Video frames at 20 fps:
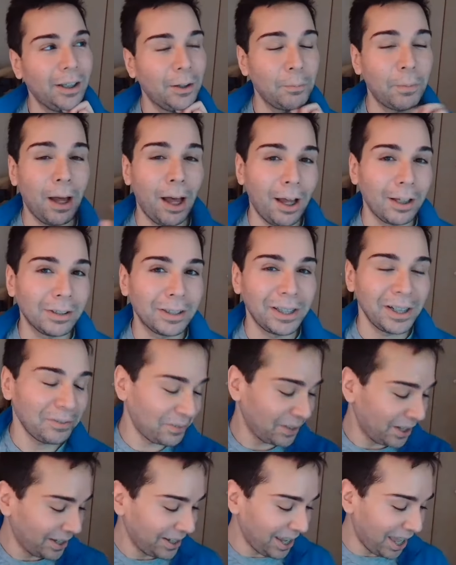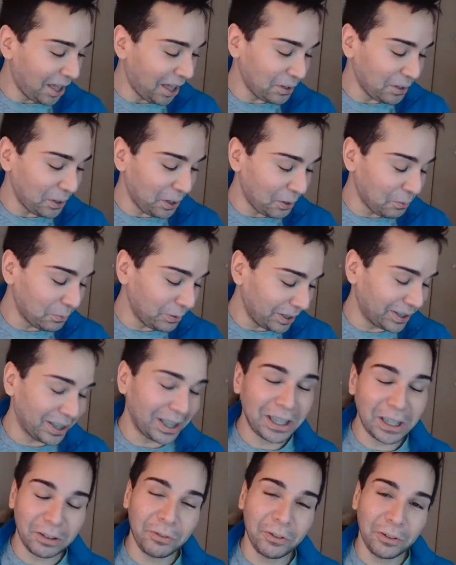positive. Yeah, it really
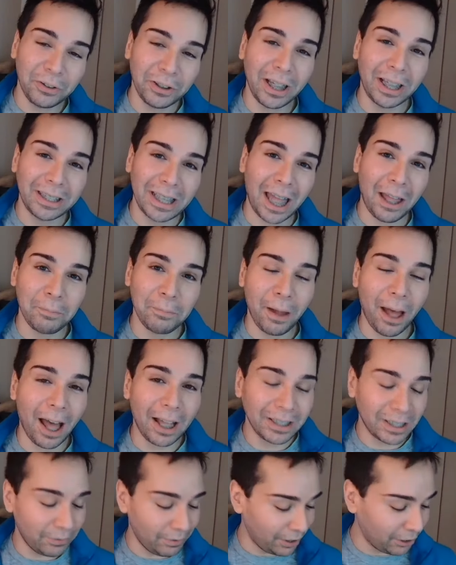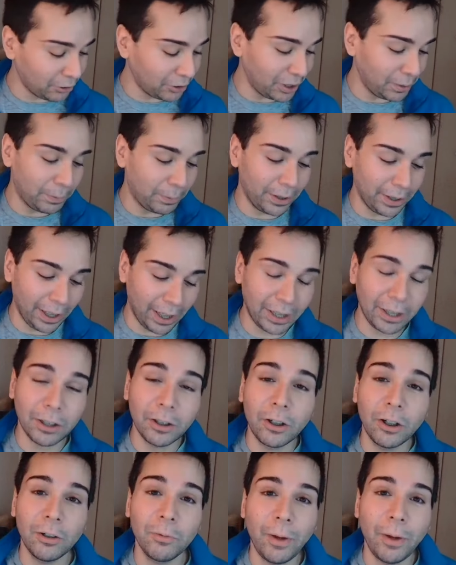does feel it has that positive energy, but in a
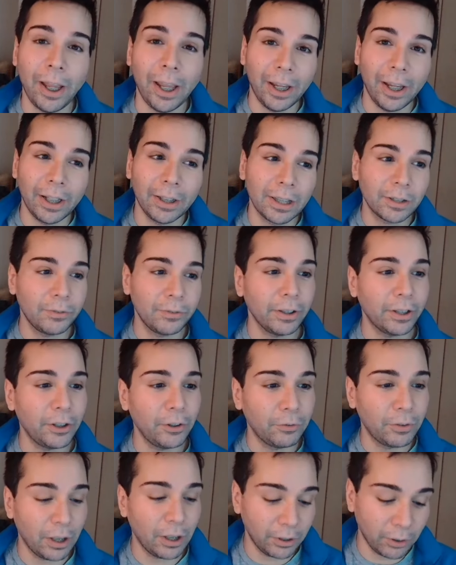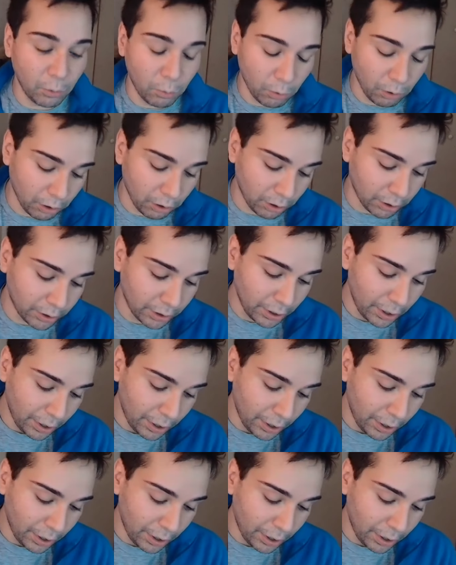good way. It does feel like you've done the work.